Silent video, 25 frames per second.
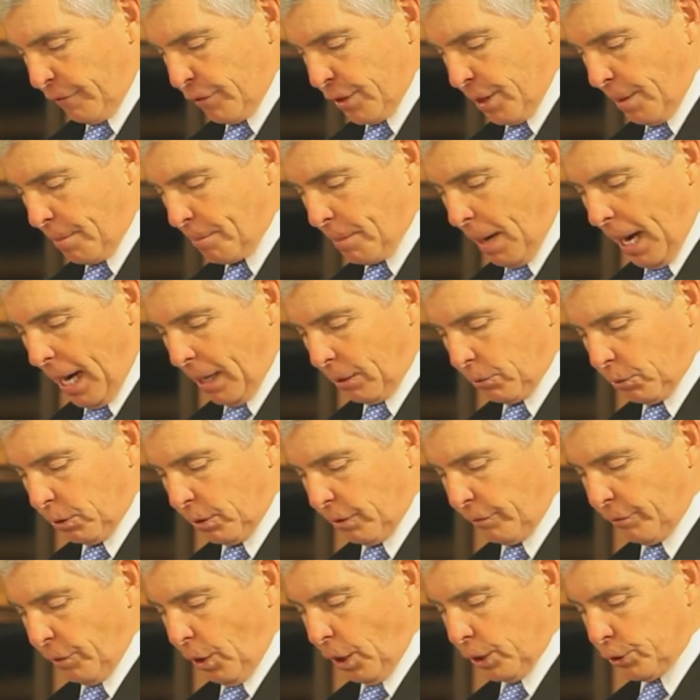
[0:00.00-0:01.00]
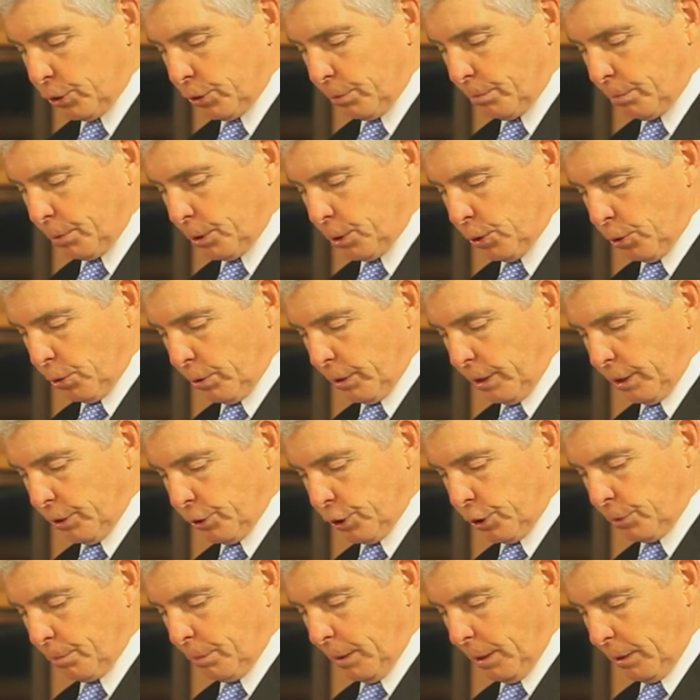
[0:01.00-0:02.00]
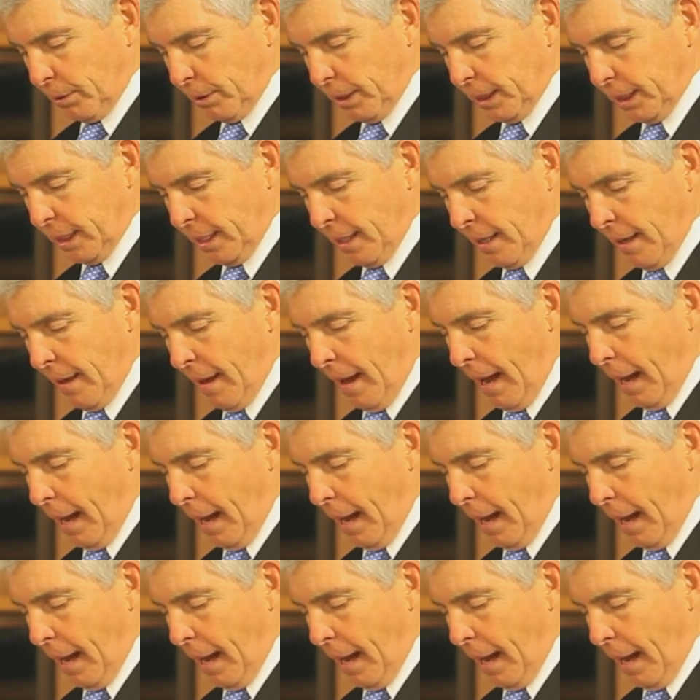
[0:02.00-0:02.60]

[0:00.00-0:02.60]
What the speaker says: for the power of entrepreneurial spirit.